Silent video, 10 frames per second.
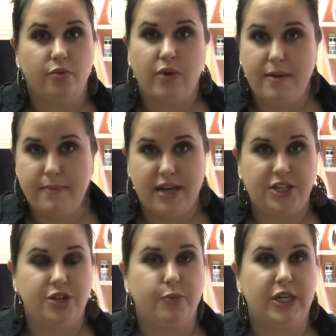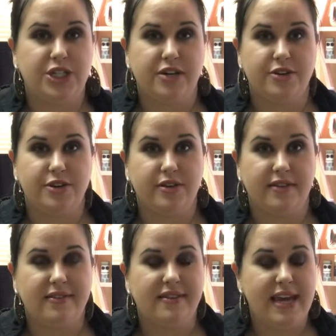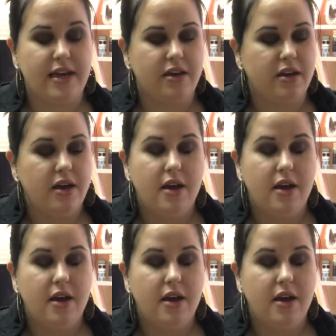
run my toothbrush under the sink,